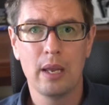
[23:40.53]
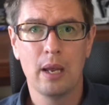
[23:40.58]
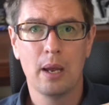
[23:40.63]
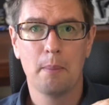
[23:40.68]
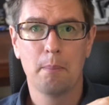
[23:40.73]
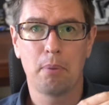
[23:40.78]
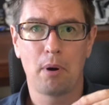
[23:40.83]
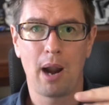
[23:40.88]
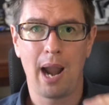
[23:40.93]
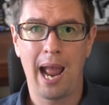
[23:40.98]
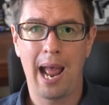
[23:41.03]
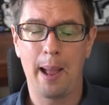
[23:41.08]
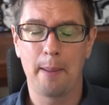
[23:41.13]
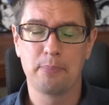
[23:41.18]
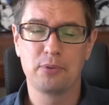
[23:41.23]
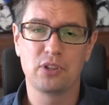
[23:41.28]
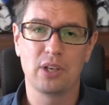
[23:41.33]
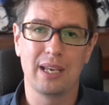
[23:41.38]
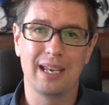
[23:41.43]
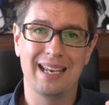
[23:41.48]

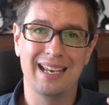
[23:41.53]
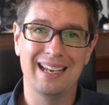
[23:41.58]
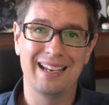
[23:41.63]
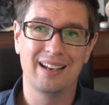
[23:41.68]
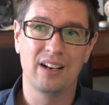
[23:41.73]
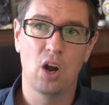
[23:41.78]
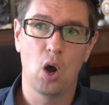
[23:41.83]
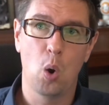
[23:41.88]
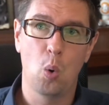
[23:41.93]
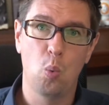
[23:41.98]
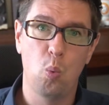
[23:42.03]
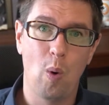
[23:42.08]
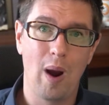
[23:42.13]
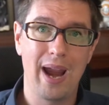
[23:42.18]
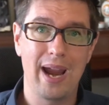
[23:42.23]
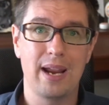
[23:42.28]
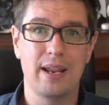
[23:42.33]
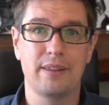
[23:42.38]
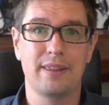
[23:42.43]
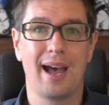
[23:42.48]
perhaps in a
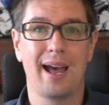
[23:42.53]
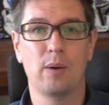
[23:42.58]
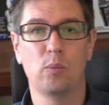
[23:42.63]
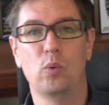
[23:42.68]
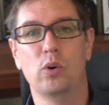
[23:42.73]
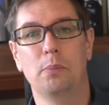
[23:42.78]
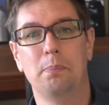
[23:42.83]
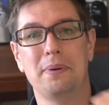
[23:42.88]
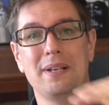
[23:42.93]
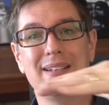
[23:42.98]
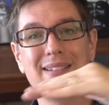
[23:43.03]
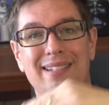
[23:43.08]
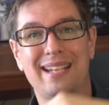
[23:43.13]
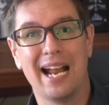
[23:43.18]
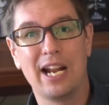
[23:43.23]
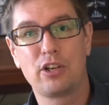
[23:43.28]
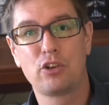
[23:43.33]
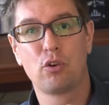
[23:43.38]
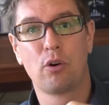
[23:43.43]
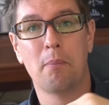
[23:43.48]
way that will be
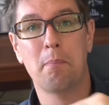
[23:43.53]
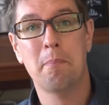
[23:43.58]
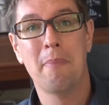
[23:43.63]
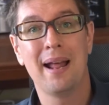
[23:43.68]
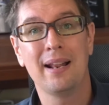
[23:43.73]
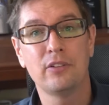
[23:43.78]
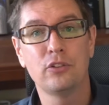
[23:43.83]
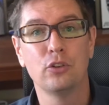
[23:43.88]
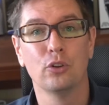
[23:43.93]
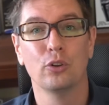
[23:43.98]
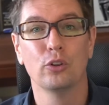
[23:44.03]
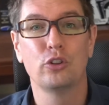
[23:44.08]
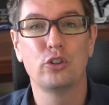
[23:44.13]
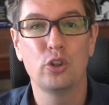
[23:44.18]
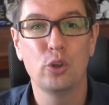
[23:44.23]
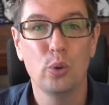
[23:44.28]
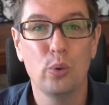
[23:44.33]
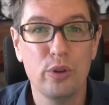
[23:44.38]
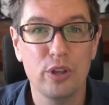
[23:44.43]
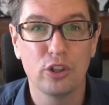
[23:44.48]
detrimental
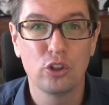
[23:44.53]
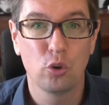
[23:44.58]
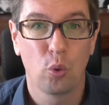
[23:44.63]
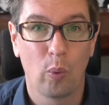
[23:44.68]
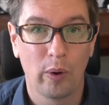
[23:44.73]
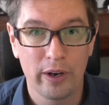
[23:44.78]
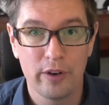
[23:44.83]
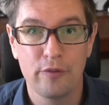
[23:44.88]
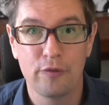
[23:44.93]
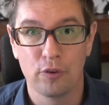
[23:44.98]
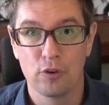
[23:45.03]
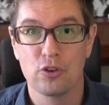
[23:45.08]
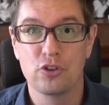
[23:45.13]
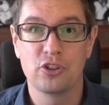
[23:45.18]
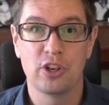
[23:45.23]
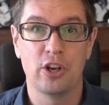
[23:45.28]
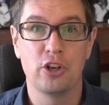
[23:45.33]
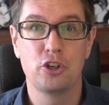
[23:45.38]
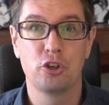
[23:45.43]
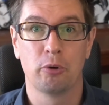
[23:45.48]
to the 21st
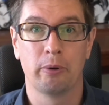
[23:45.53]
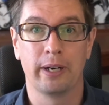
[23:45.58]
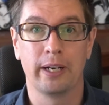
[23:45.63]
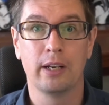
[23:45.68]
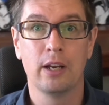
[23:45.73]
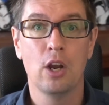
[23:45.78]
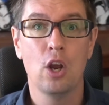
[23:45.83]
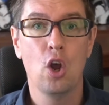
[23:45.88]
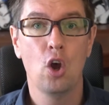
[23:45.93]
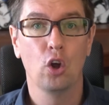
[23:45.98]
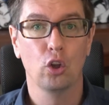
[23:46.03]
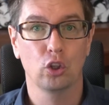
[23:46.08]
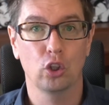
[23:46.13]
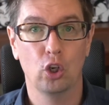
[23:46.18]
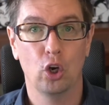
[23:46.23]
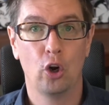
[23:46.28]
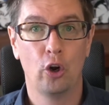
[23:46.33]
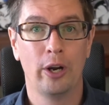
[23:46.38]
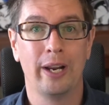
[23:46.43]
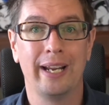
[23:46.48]
century
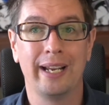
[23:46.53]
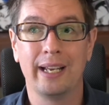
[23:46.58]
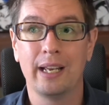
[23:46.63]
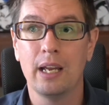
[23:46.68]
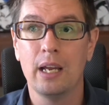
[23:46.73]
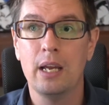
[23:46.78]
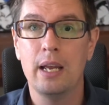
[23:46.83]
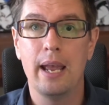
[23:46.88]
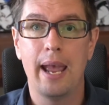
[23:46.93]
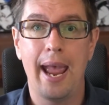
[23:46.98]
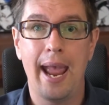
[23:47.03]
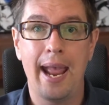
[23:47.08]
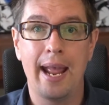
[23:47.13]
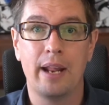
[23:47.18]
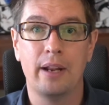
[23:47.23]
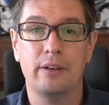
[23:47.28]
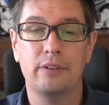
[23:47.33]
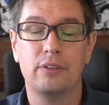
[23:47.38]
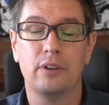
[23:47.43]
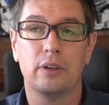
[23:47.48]
learning
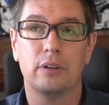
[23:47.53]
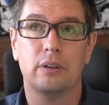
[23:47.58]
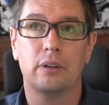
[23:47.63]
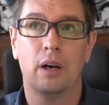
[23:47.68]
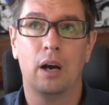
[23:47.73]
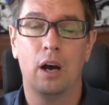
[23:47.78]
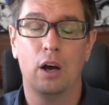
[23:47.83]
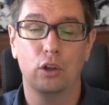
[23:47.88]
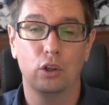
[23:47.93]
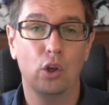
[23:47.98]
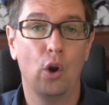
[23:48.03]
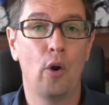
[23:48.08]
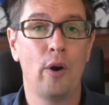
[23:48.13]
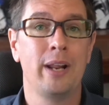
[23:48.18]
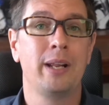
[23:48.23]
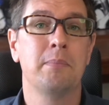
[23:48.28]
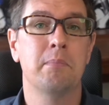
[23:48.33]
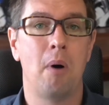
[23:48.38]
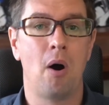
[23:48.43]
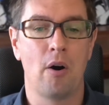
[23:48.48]
and
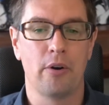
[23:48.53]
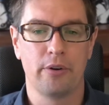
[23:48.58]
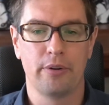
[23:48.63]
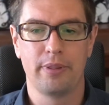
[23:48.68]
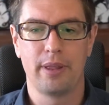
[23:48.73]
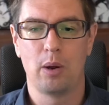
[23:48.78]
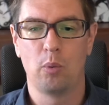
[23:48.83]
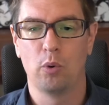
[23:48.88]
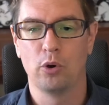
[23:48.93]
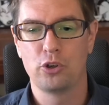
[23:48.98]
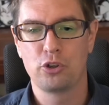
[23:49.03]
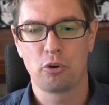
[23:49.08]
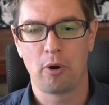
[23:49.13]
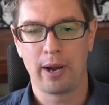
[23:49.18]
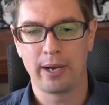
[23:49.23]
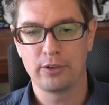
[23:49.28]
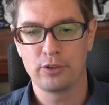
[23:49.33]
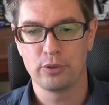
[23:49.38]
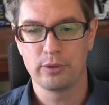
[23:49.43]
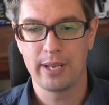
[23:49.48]
learning model that we're trying
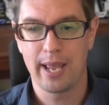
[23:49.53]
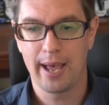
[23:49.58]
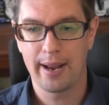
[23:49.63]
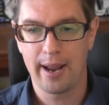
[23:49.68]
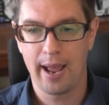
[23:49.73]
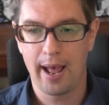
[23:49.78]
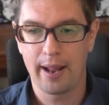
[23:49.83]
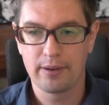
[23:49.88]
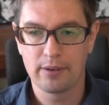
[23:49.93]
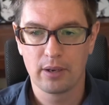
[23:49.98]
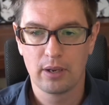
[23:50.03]
to get at.